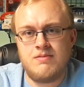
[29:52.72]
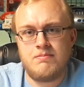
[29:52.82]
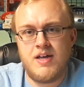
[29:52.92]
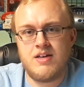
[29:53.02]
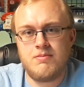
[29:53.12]

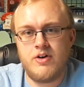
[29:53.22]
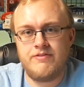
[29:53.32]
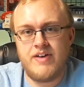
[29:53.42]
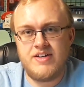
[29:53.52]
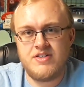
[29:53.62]
big
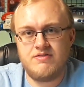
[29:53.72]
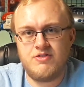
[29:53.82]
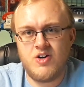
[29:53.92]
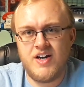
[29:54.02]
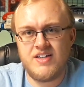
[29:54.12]
motivation
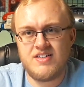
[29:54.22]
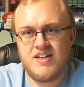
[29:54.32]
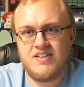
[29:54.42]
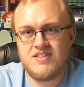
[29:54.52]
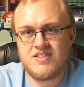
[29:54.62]
for it,
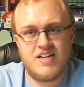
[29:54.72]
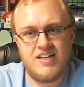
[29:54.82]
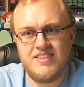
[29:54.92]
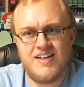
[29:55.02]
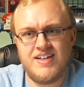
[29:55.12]
it's
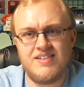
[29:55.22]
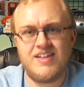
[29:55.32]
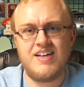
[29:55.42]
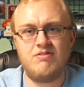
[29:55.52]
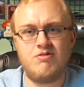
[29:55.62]

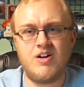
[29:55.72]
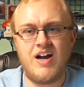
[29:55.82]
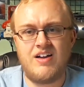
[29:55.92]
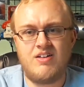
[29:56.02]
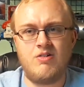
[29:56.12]
unlikely we're
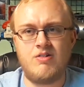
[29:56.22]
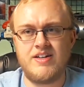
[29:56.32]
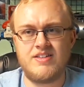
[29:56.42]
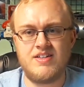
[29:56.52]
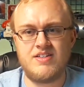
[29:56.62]

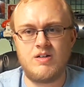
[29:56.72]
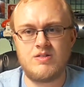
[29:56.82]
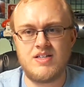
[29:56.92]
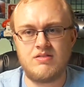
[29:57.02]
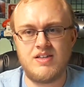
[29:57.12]
going to do
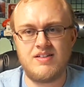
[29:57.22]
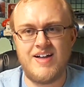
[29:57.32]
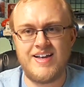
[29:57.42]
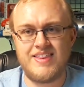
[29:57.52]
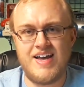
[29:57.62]
something
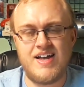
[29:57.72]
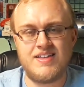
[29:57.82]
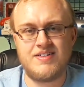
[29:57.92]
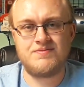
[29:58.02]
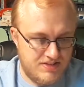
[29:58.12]
like that.
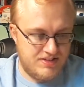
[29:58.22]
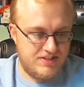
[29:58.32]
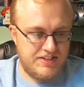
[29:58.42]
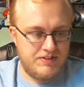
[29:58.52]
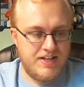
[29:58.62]

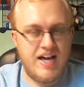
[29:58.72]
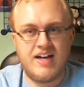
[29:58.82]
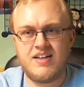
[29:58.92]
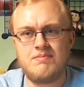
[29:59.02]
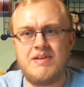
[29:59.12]
So yeah,
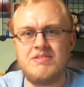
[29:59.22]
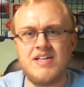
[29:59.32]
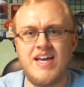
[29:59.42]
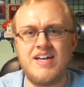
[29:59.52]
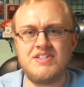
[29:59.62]

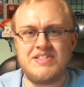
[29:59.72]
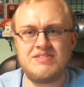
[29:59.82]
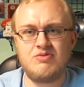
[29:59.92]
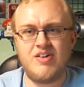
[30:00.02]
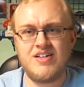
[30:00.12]

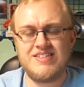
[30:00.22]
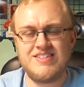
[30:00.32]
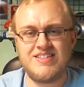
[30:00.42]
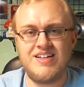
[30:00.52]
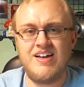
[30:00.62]
communication
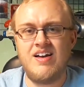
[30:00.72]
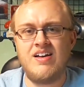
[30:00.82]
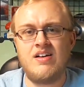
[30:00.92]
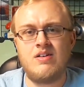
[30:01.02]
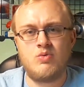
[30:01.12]
was
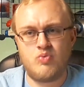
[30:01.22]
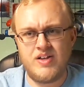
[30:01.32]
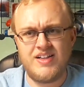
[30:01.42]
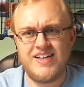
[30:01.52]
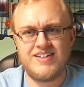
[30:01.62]

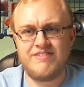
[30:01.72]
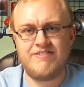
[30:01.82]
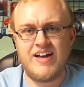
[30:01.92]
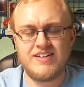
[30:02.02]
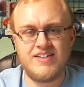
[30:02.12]
really
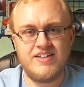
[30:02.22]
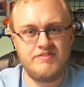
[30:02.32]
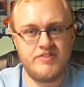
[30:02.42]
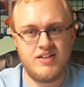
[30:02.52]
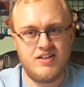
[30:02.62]

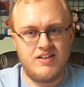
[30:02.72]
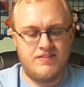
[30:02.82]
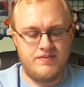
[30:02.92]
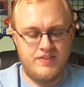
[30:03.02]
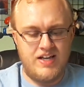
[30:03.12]
ineffective,
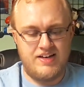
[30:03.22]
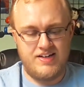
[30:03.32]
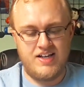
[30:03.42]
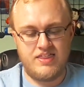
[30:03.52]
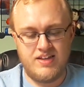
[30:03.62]
and
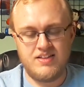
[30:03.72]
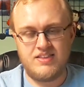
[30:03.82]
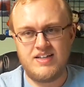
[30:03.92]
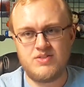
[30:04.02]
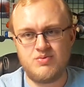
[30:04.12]
I think
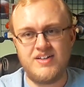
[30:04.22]
that's